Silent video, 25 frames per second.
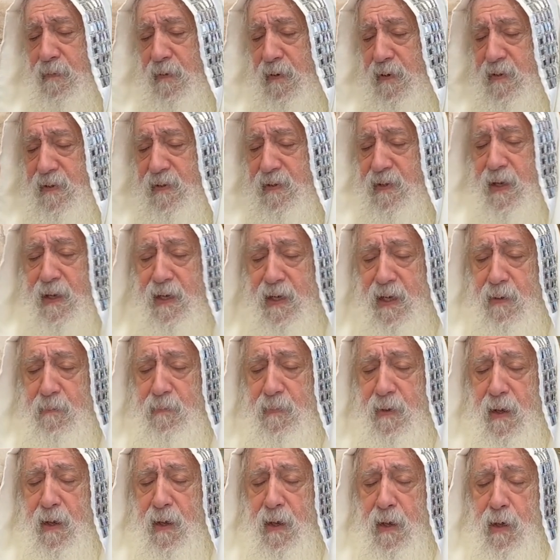sell him.
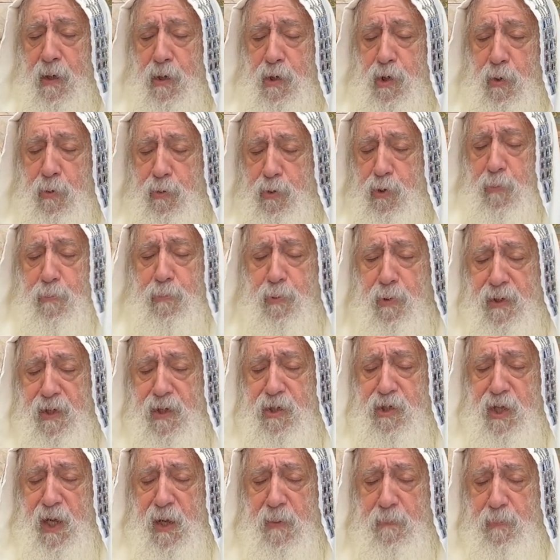You want to
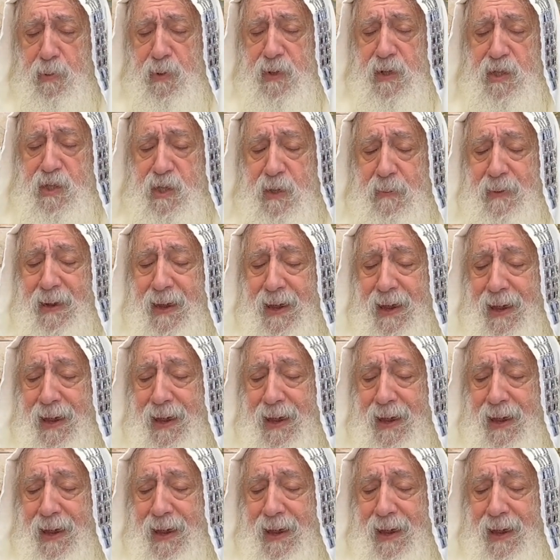punish him, punish him.